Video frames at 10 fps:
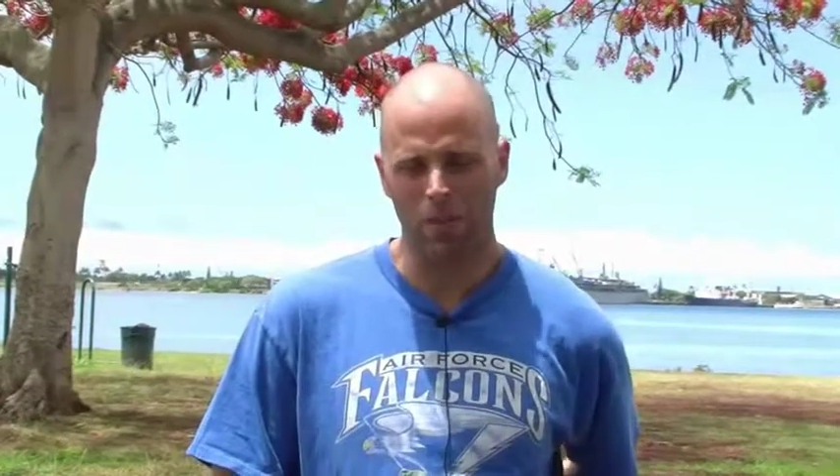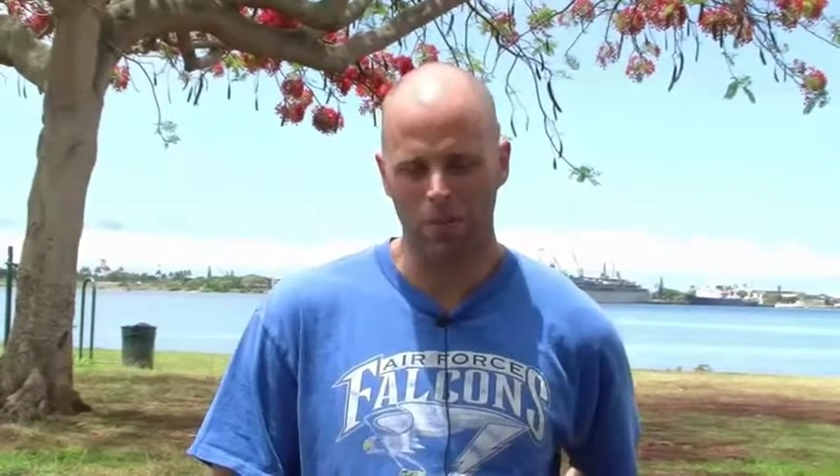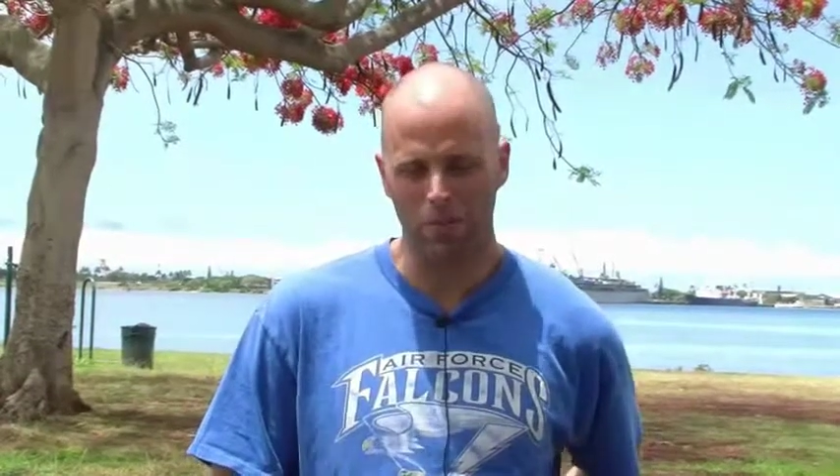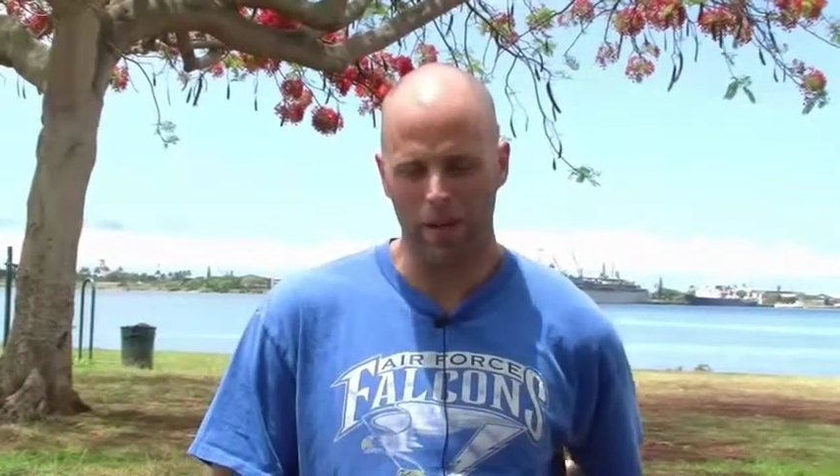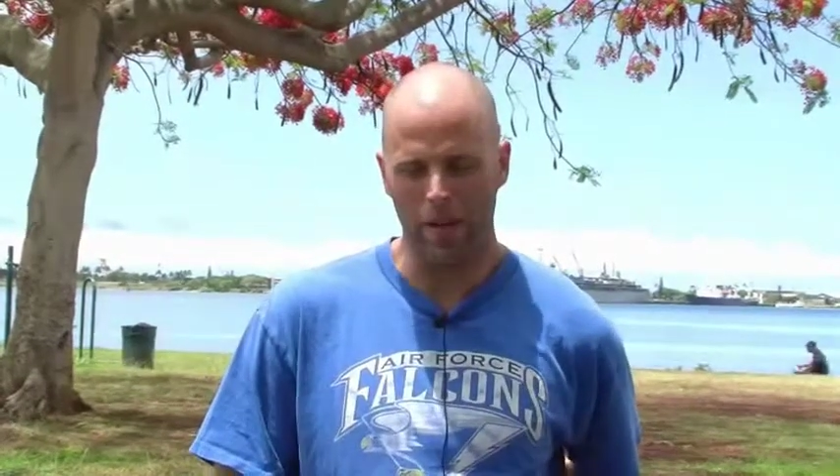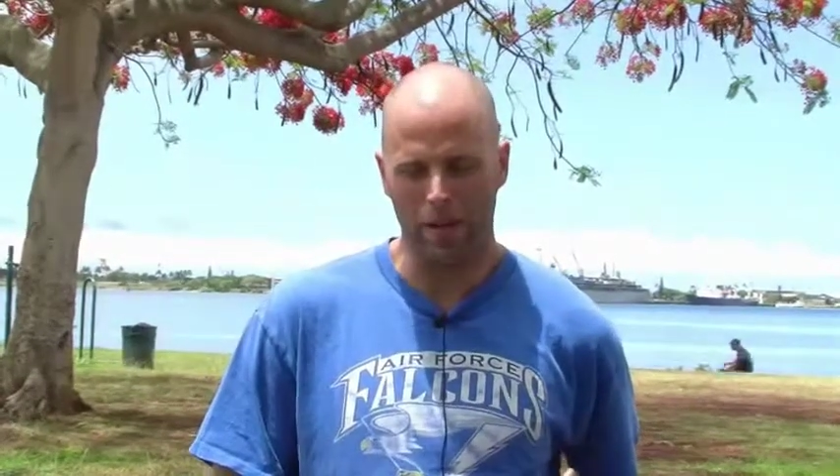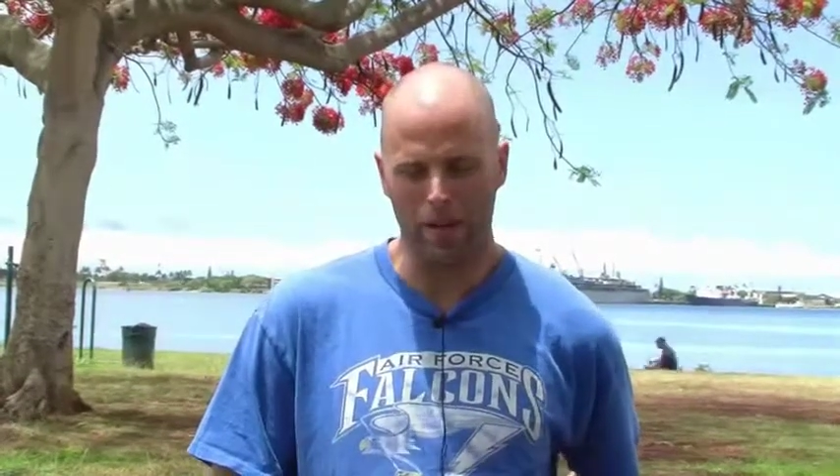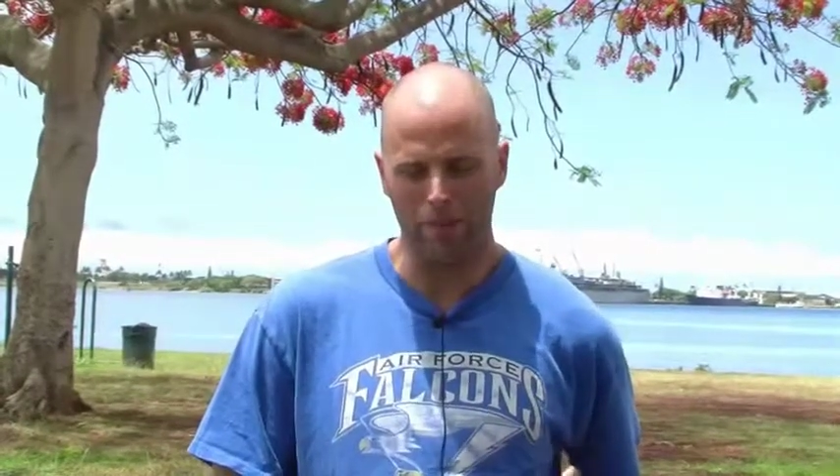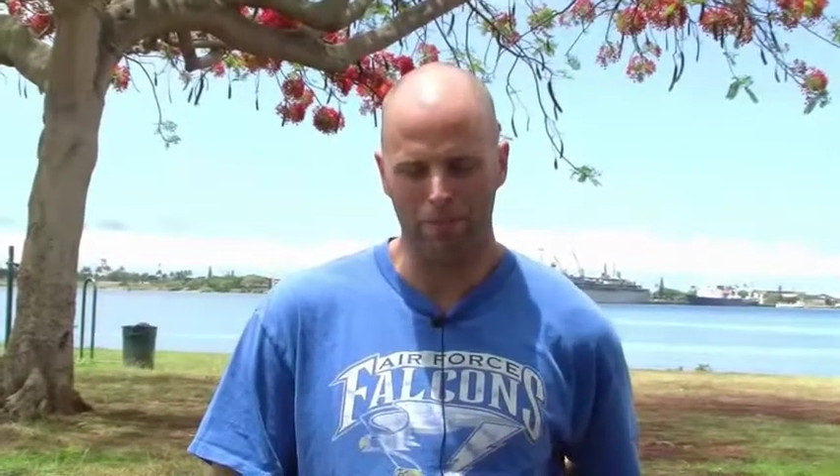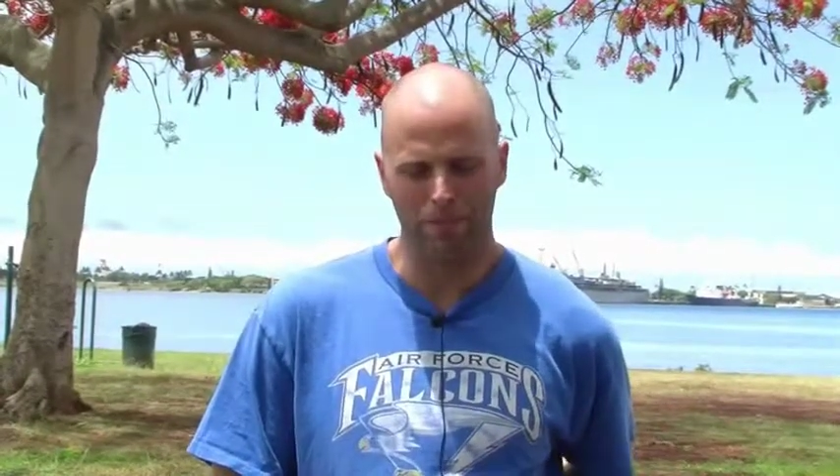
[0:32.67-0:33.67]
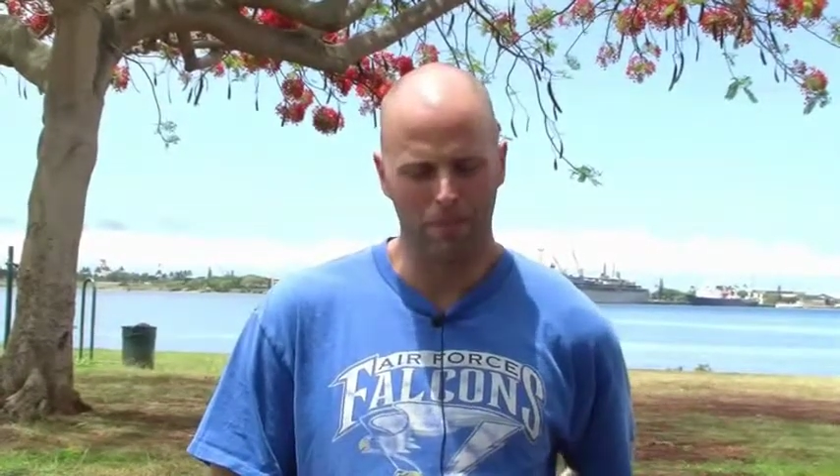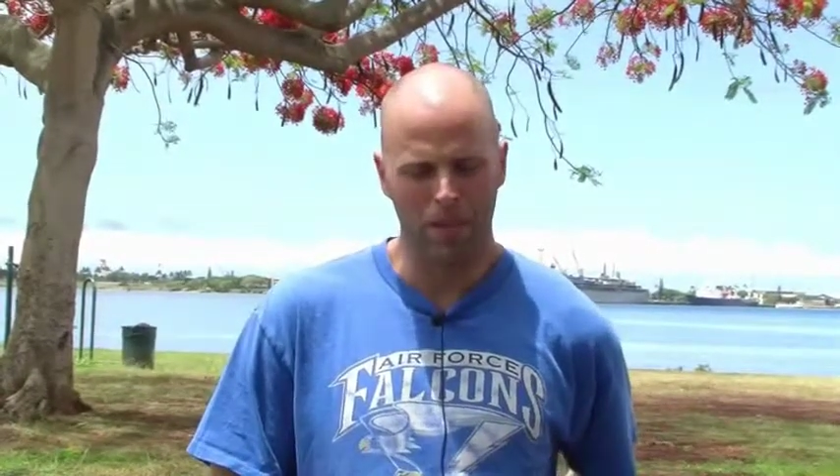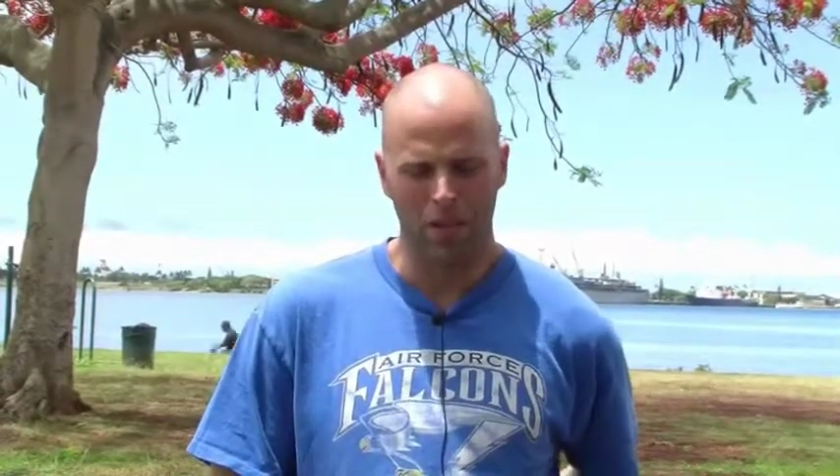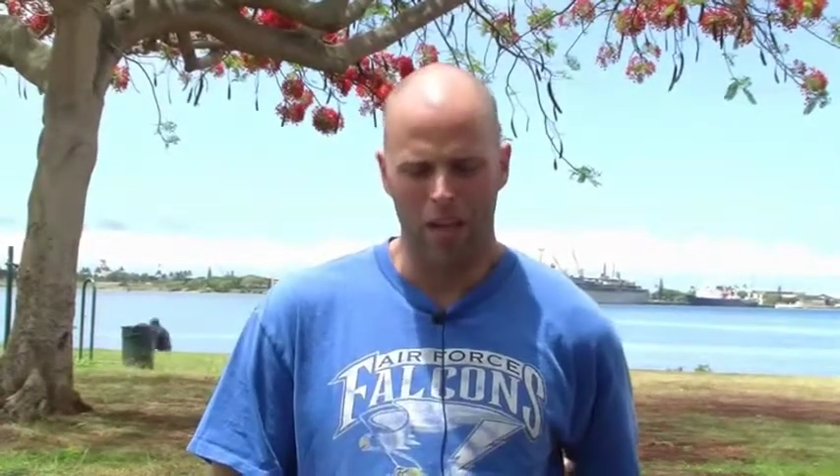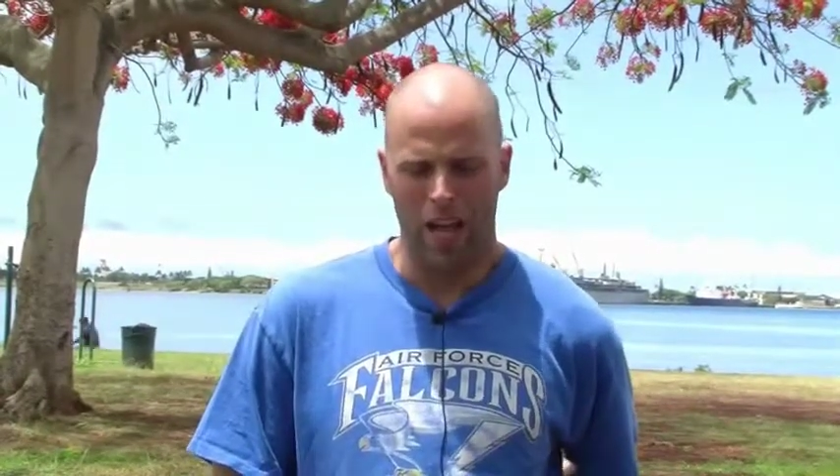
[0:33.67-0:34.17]
because I
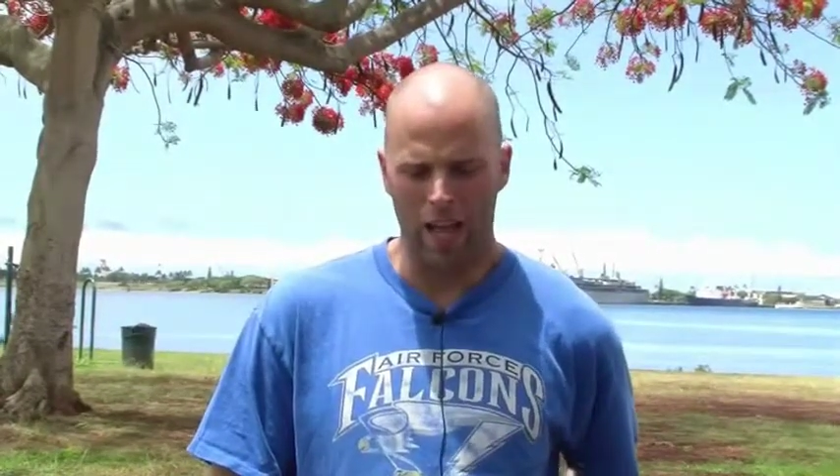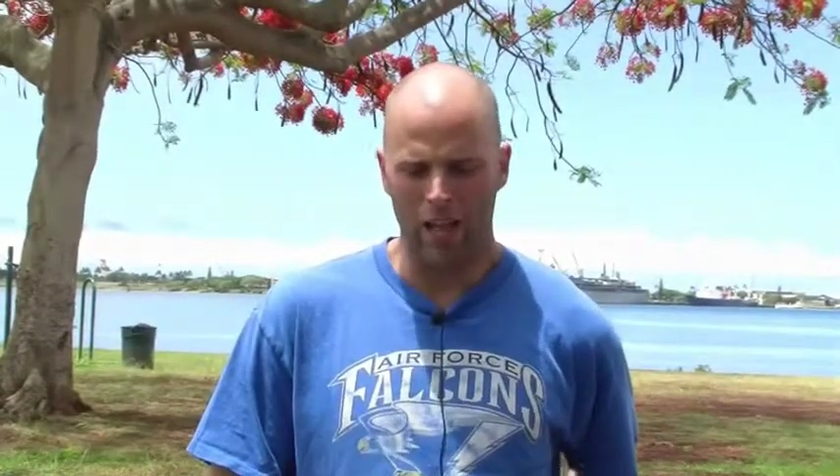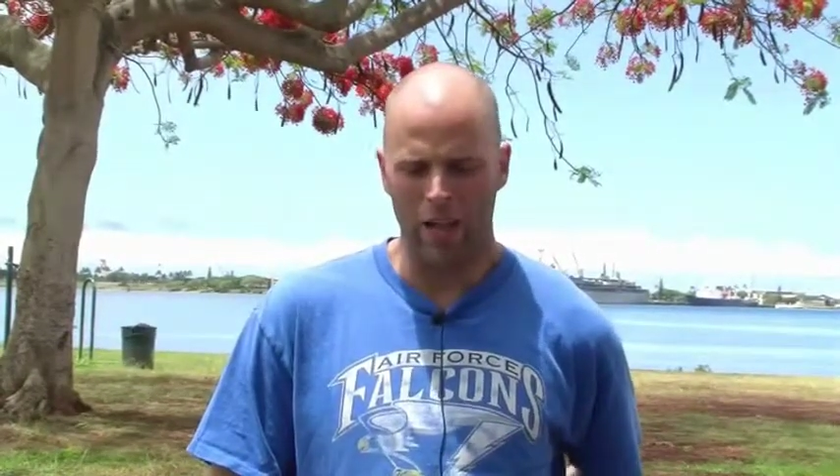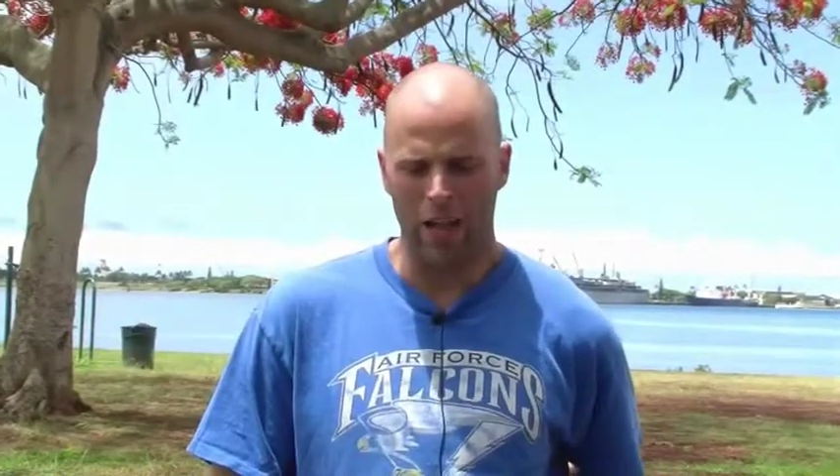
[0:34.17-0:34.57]
had